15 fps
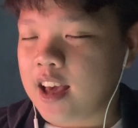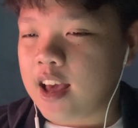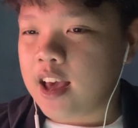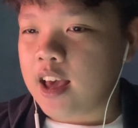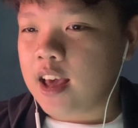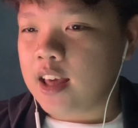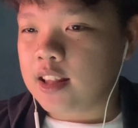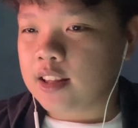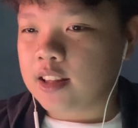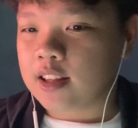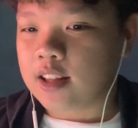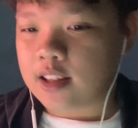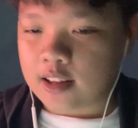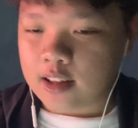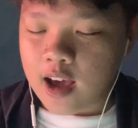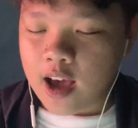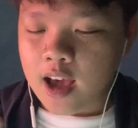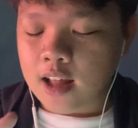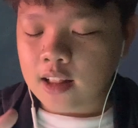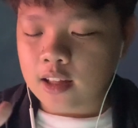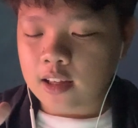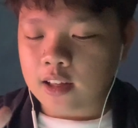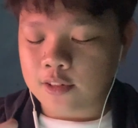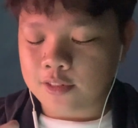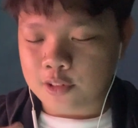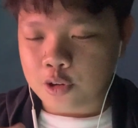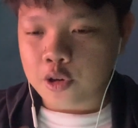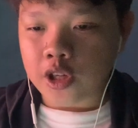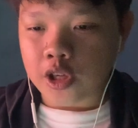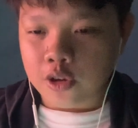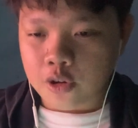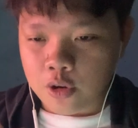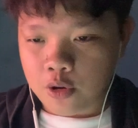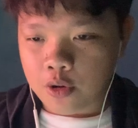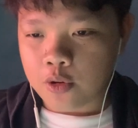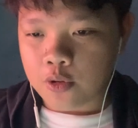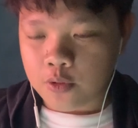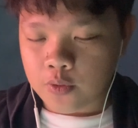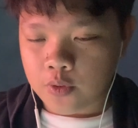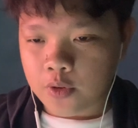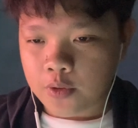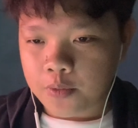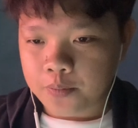And I had like a learning curve.